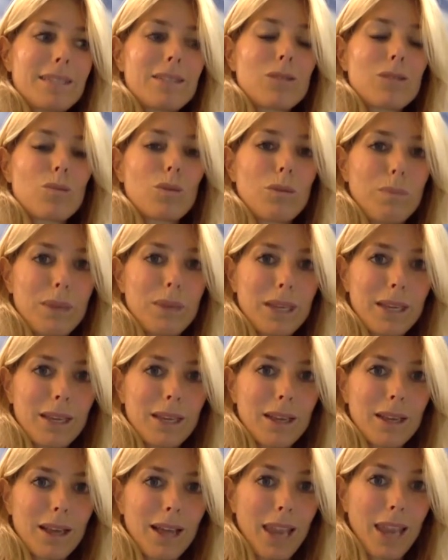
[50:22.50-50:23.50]
This would
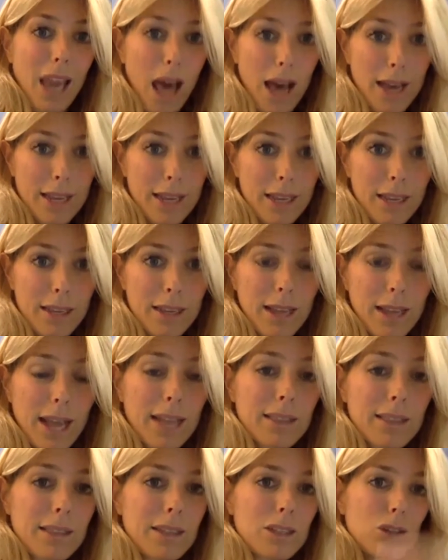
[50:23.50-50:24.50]
be a lie,
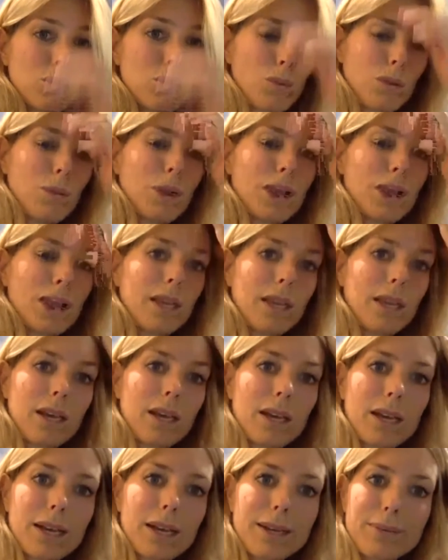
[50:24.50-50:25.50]
and this would
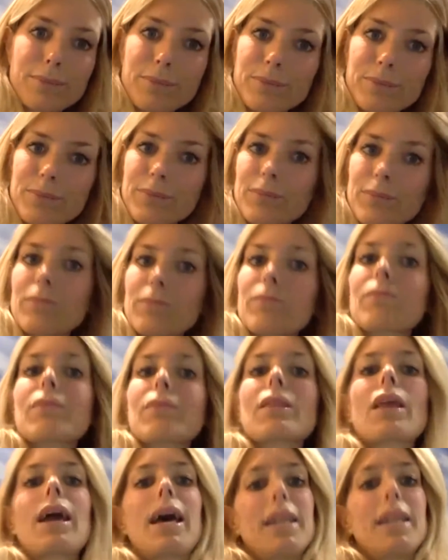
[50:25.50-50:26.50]
be
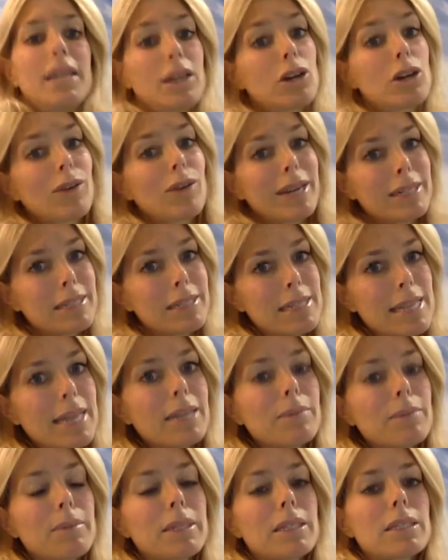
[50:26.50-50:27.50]
an incorrect
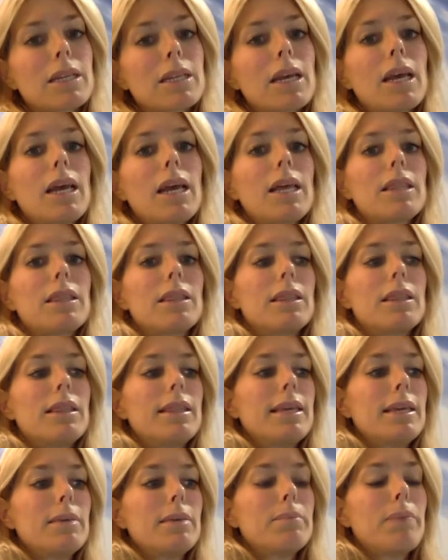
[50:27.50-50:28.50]
statement.
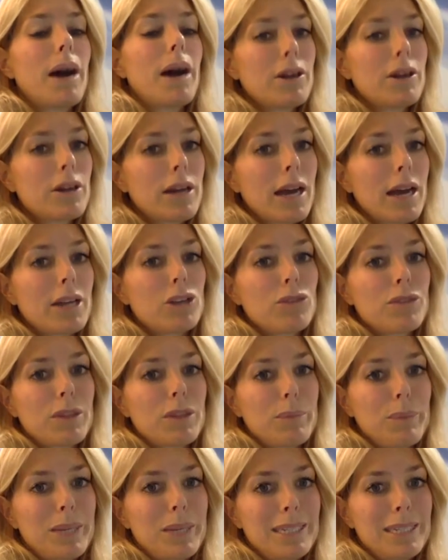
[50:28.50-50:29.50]
The BioGuide over
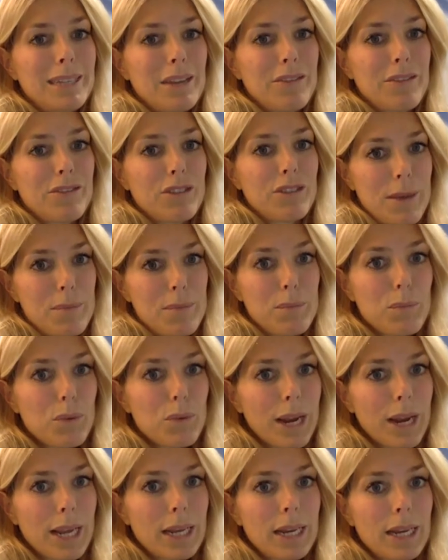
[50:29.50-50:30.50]
the PTFE
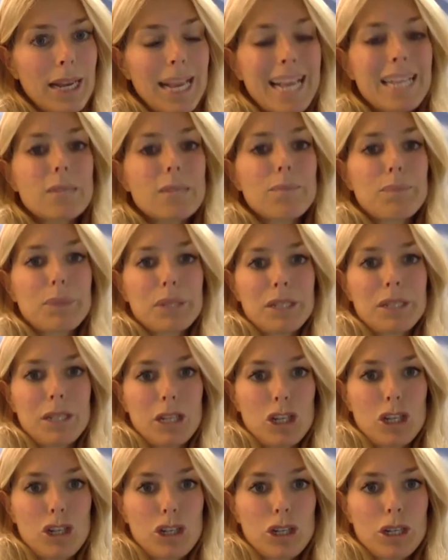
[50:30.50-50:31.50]
membrane is
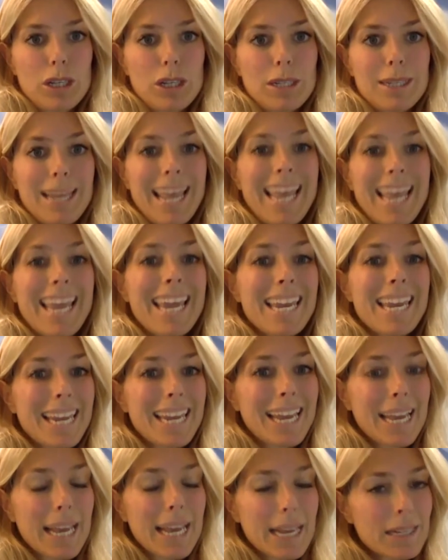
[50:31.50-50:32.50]
positioned
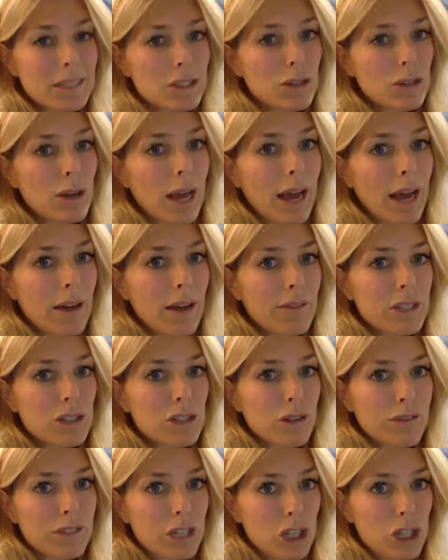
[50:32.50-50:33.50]
in case you have a
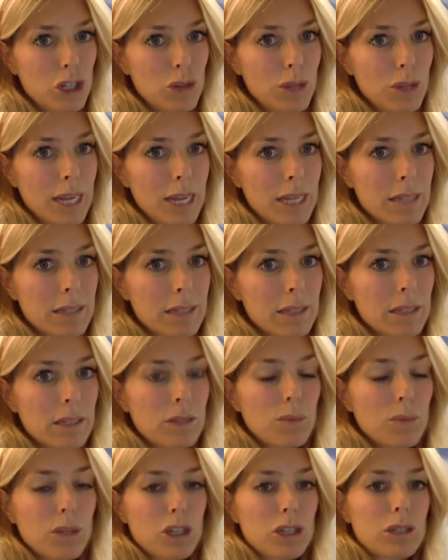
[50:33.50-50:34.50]
soft tissue
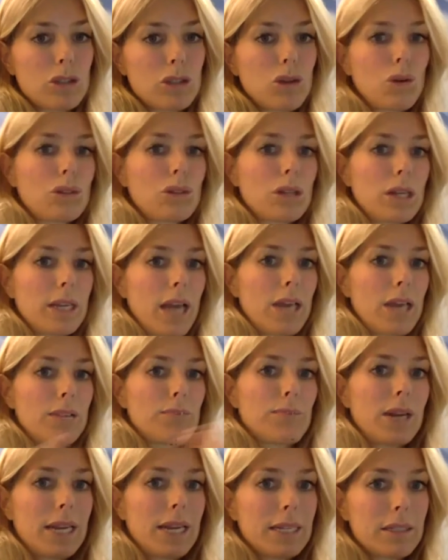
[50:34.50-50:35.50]
dehiscence, which is totally
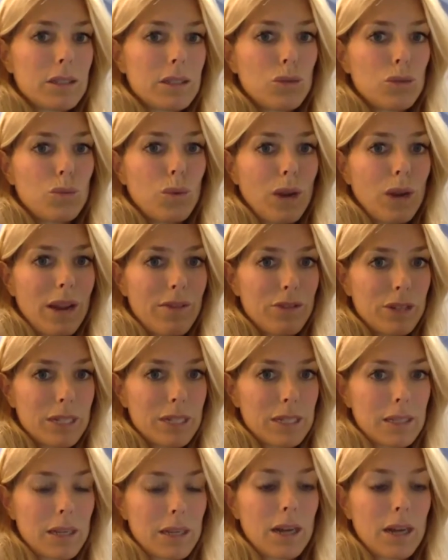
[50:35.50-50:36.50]
unrelated to whatever
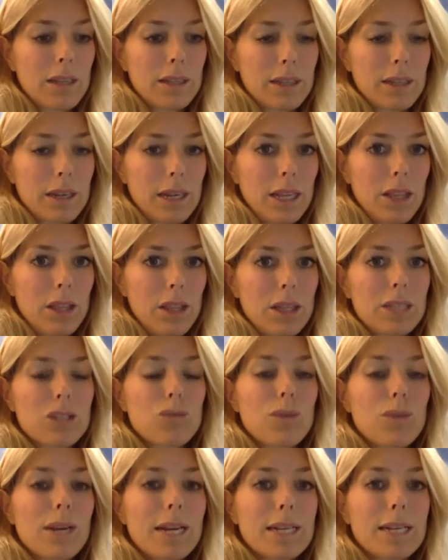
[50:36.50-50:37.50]
is underneath.
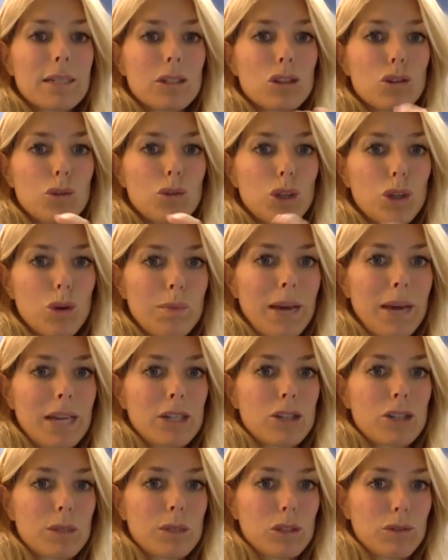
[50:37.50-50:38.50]
It's related to your
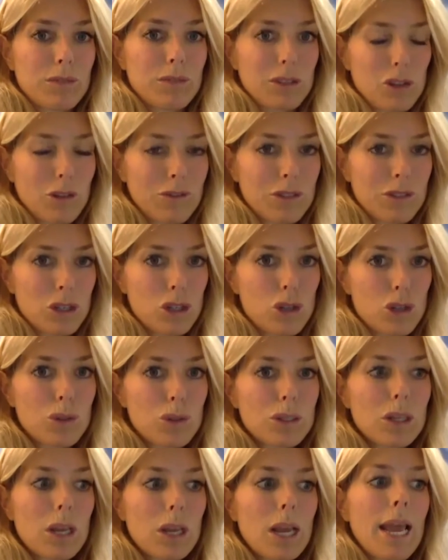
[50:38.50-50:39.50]
management of the soft
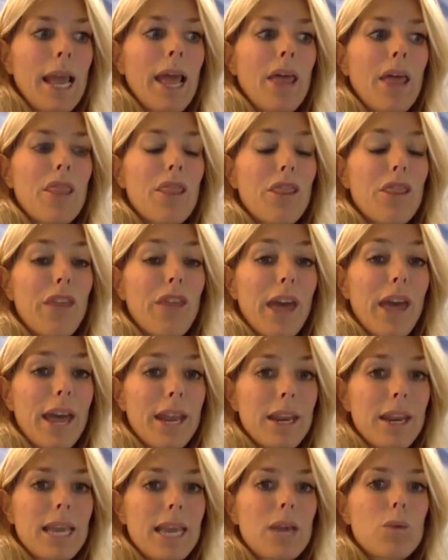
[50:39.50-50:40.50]
tissues.
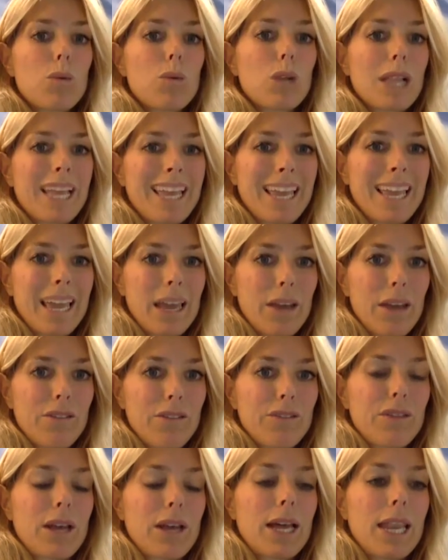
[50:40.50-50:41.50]
Then it will
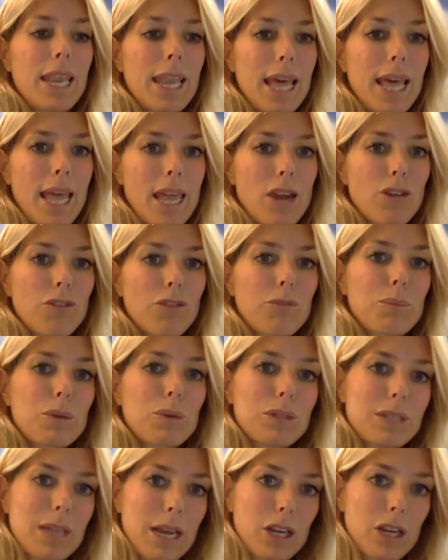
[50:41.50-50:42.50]
give a layer of
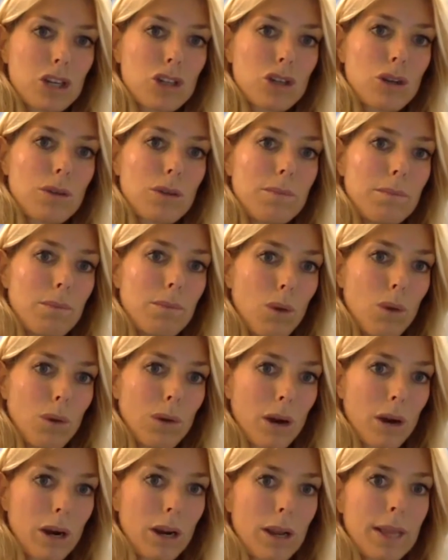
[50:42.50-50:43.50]
protection
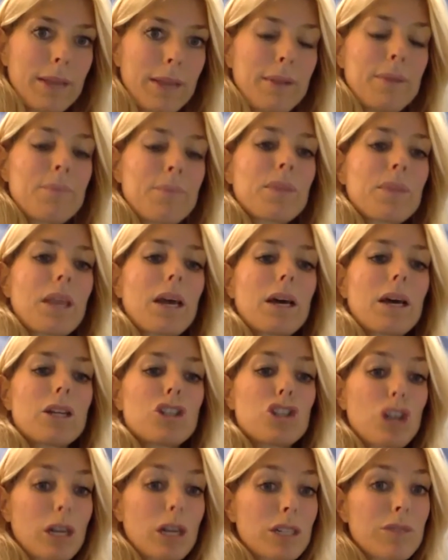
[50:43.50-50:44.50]
more
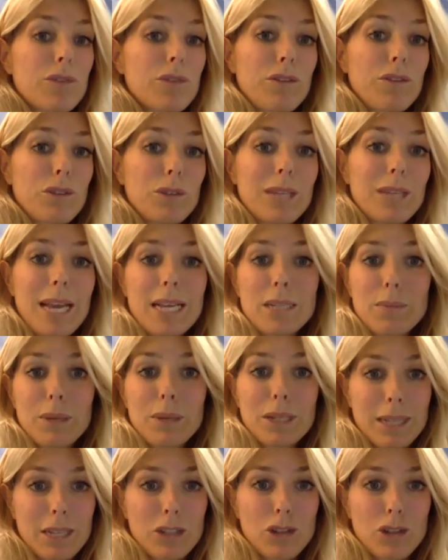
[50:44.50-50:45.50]
just for a few days,
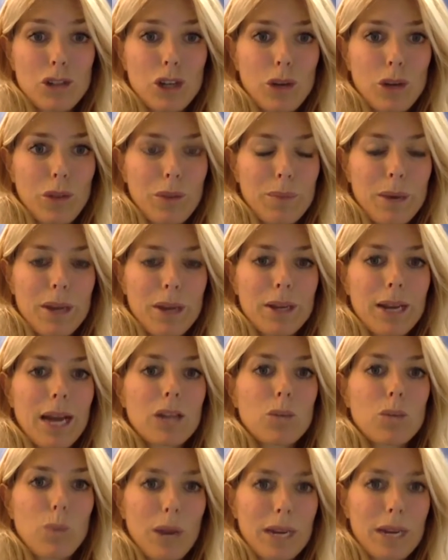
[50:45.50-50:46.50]
because as you know, the
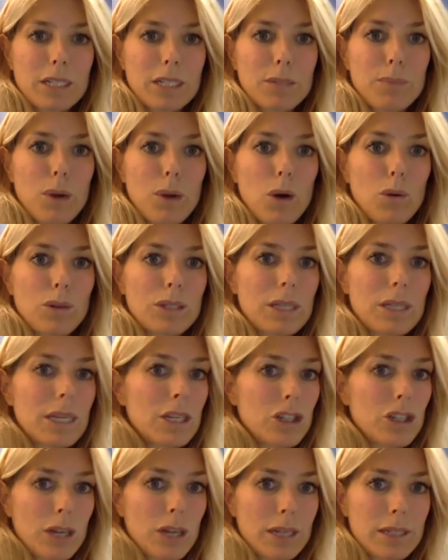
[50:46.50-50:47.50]
BioGuide, when exposed, it
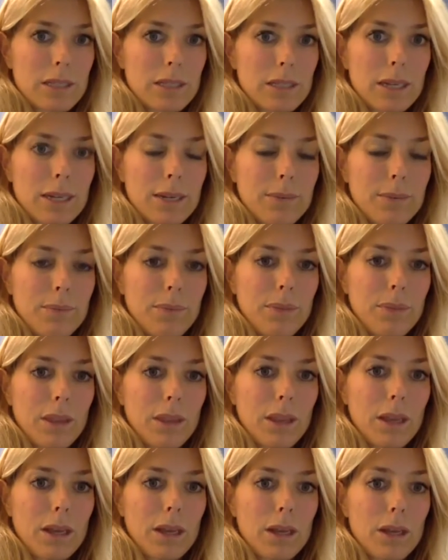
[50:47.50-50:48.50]
just
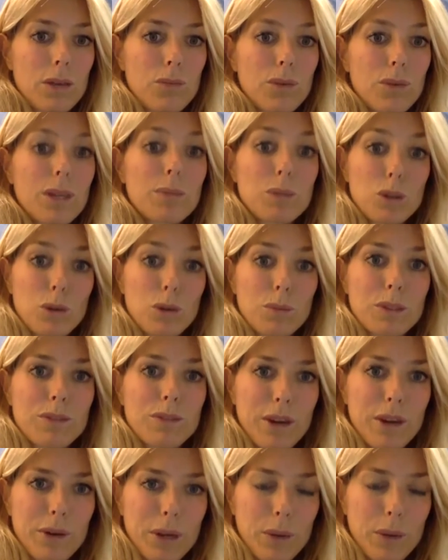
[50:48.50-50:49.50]
reabsorbs
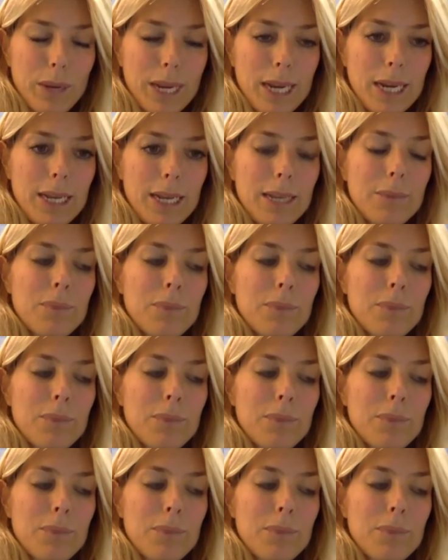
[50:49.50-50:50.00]
very quickly.